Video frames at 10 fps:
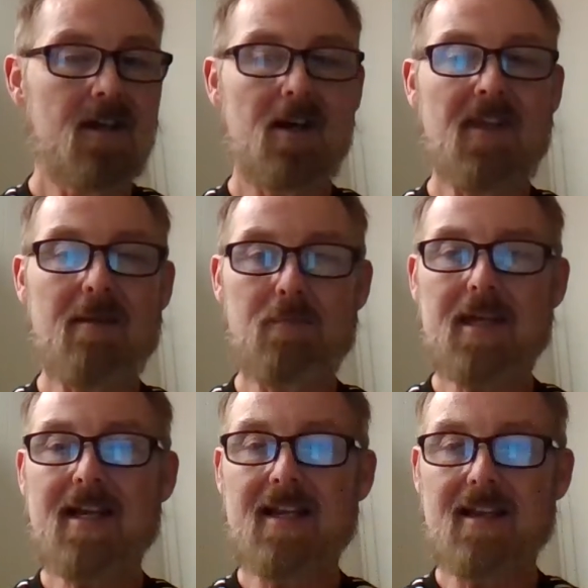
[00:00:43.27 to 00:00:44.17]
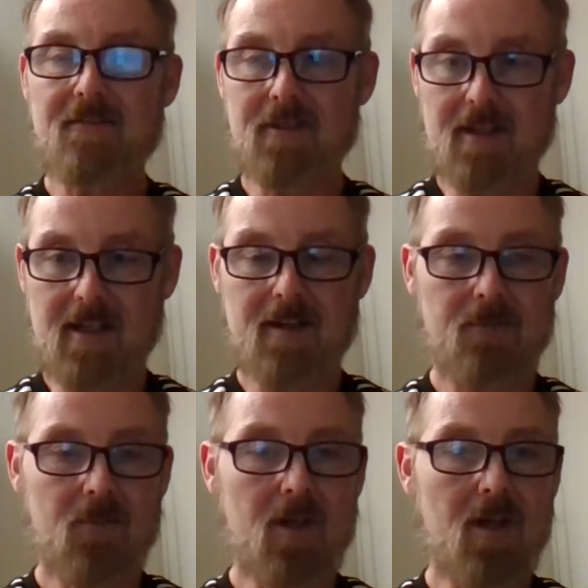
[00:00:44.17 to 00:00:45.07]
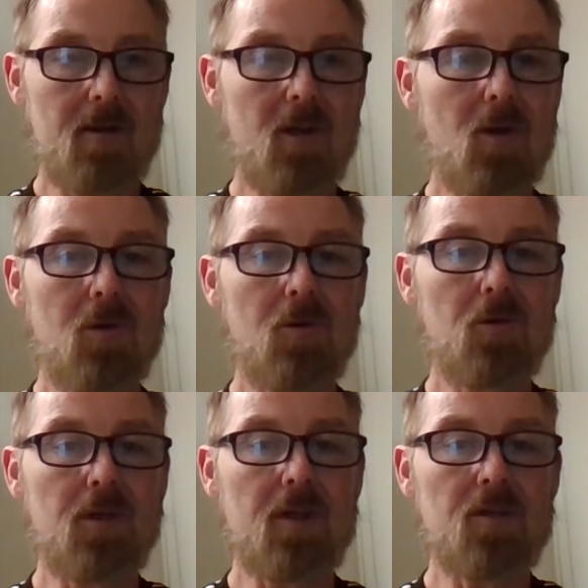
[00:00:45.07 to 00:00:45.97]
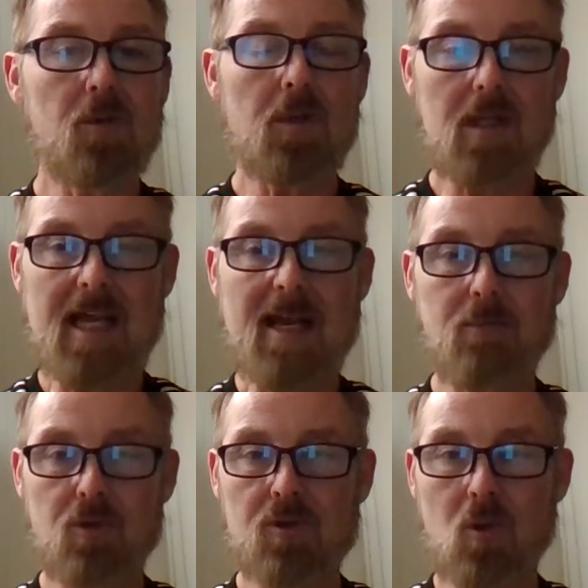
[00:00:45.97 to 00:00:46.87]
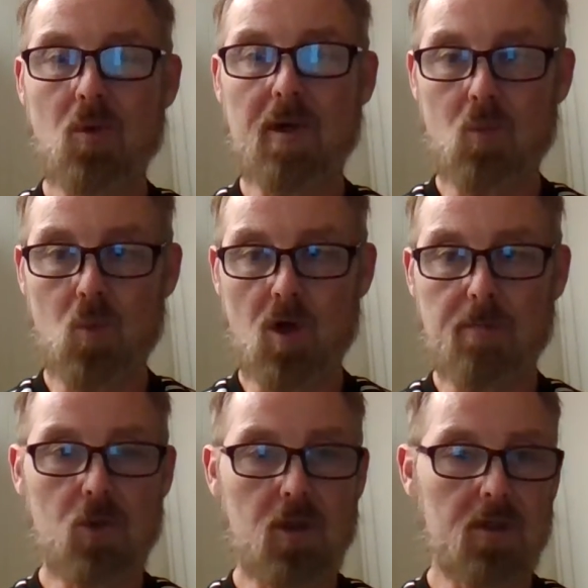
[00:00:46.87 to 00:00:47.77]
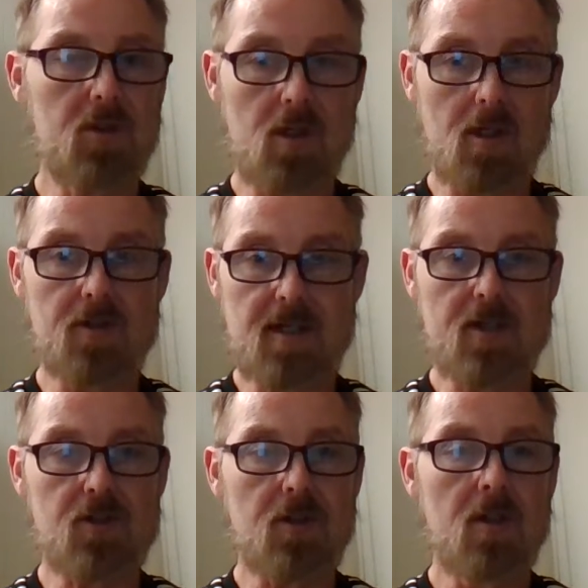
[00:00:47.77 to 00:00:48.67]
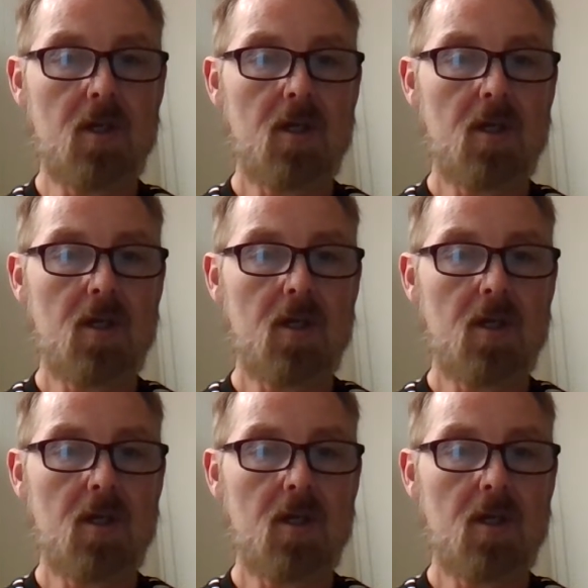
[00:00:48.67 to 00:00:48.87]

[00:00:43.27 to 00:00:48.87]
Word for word: Uh, that PDF link uh, goes into a laboratory workbook uh, section.